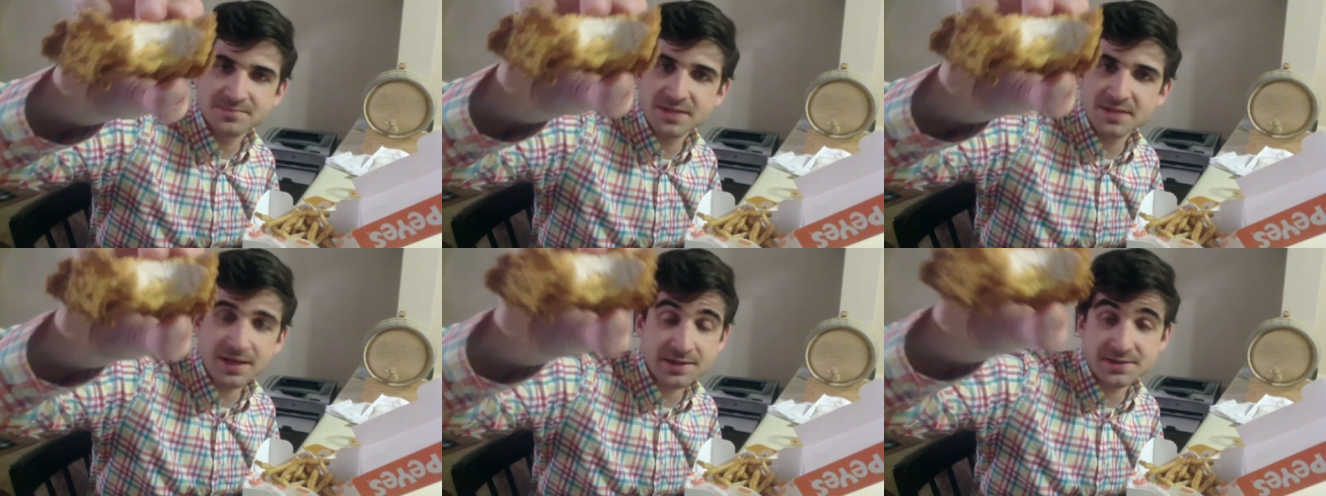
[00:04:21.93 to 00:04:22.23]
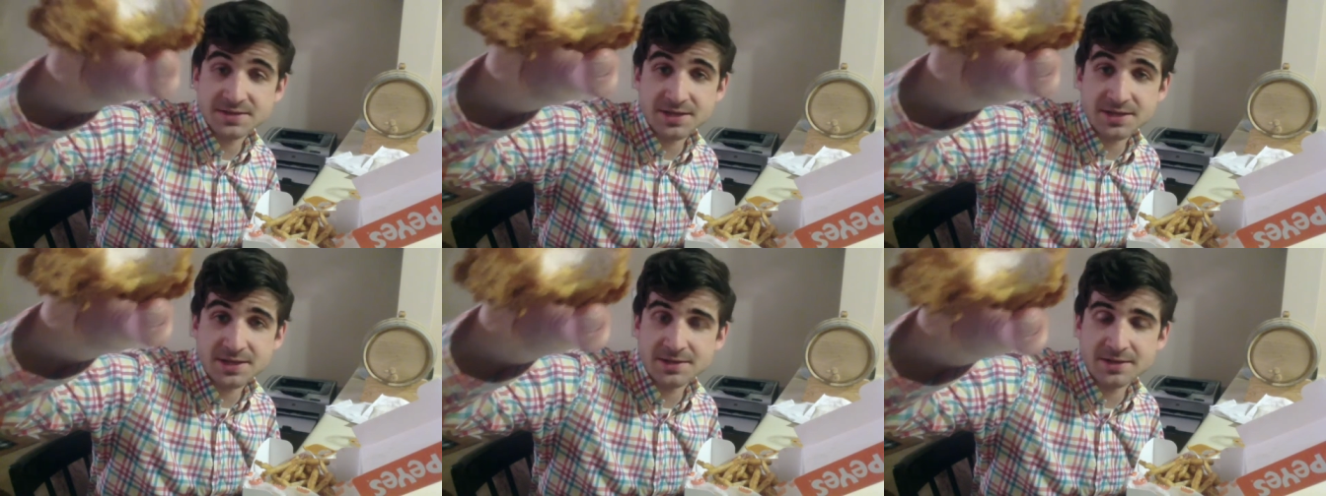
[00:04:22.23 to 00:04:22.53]

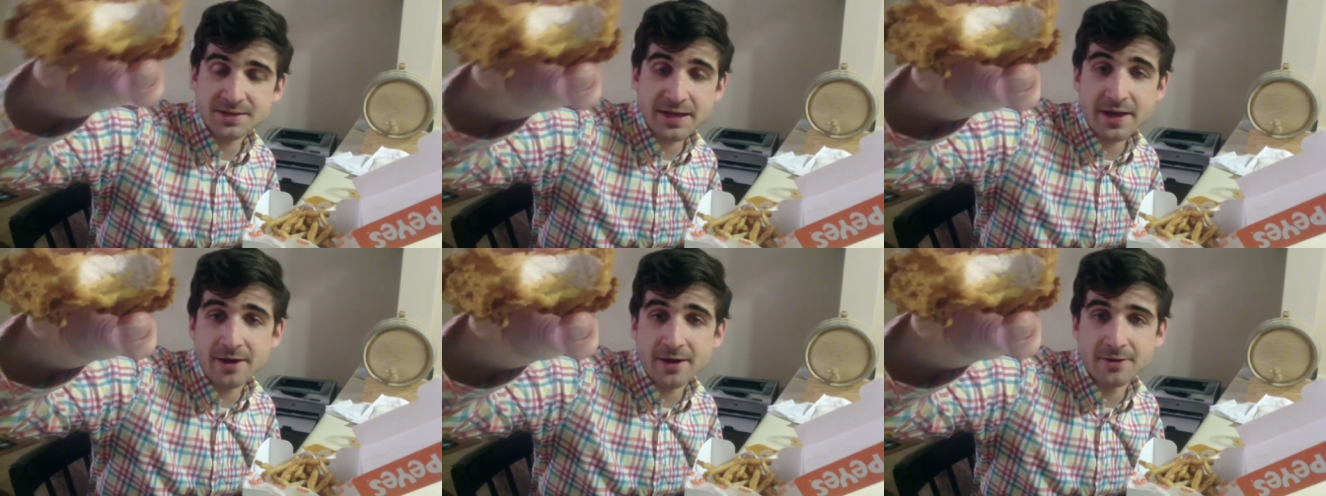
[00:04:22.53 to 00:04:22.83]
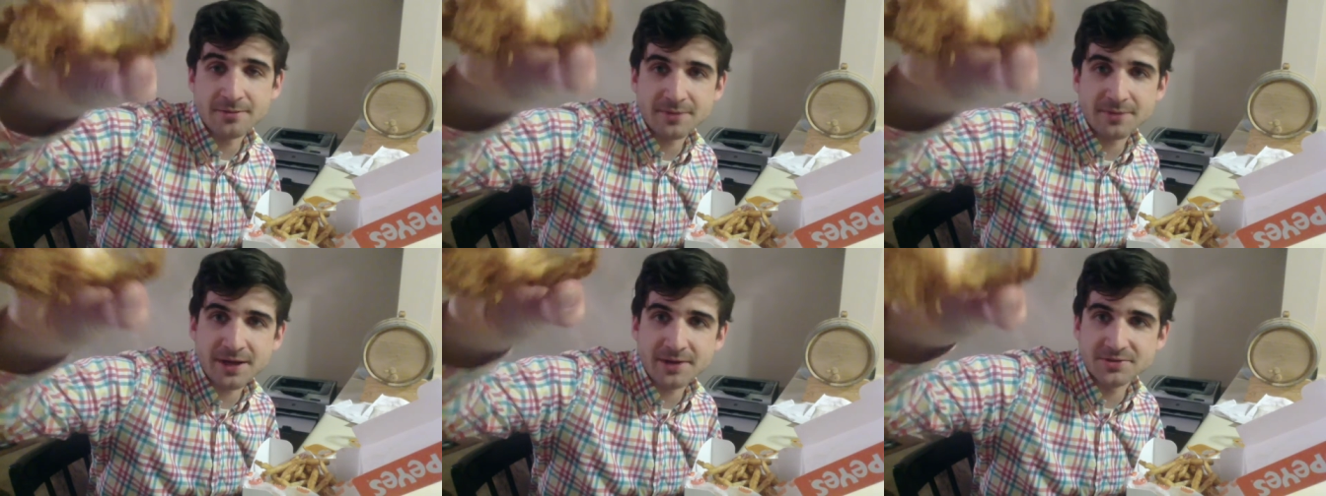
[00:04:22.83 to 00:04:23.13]
See,
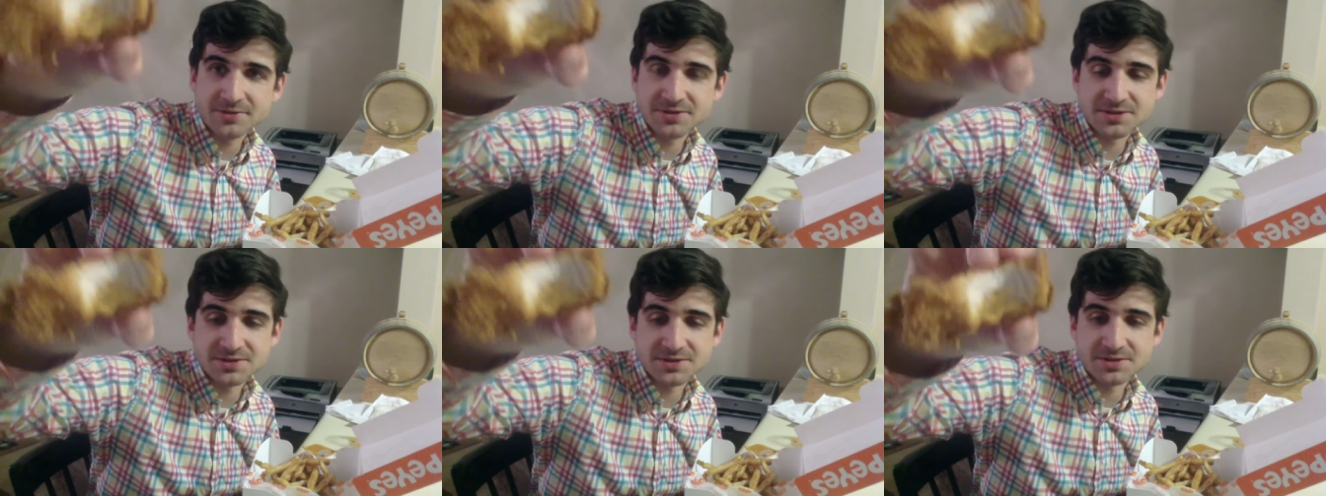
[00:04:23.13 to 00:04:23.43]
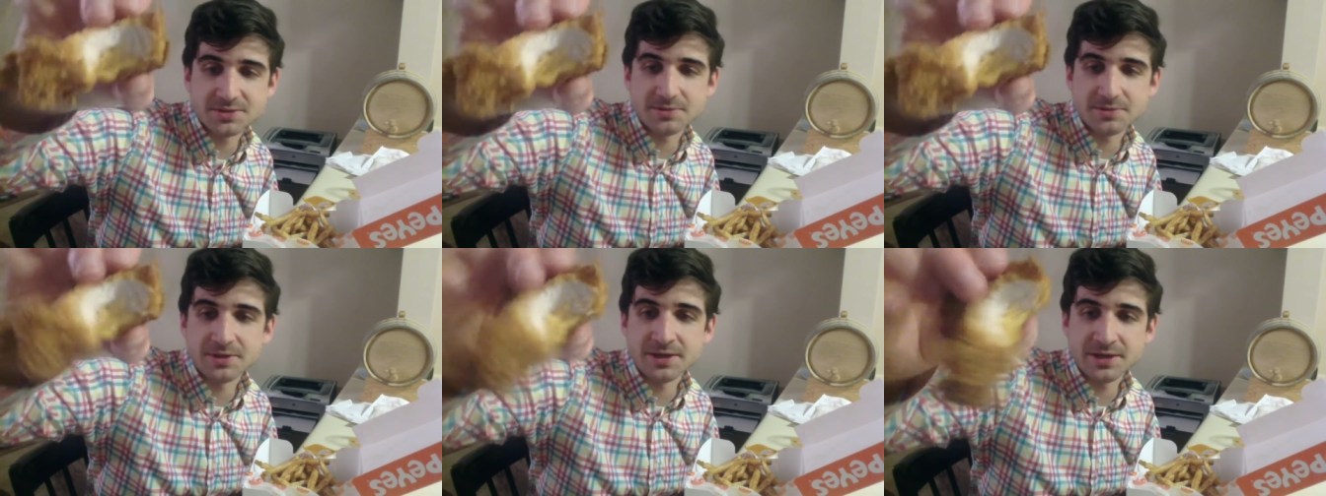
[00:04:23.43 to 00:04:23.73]
now, now it's just
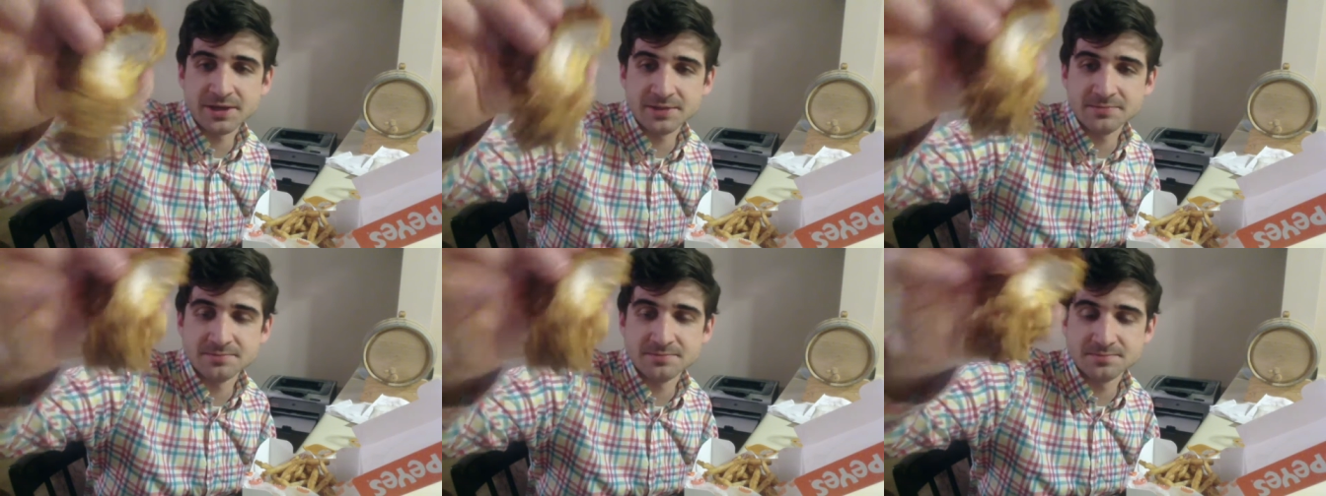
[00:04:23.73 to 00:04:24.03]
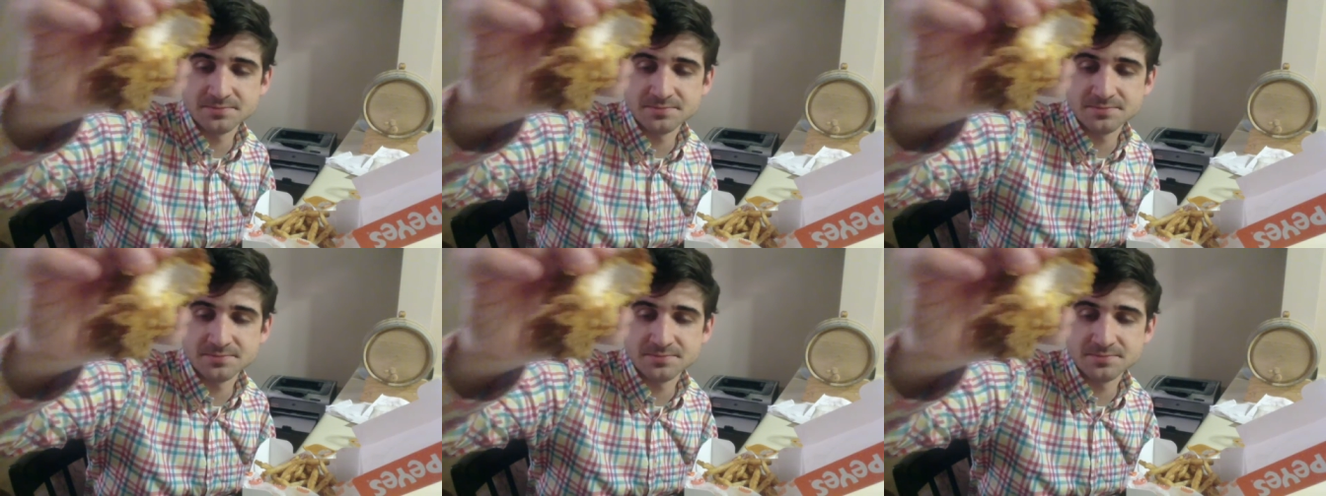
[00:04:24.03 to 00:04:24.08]
too late.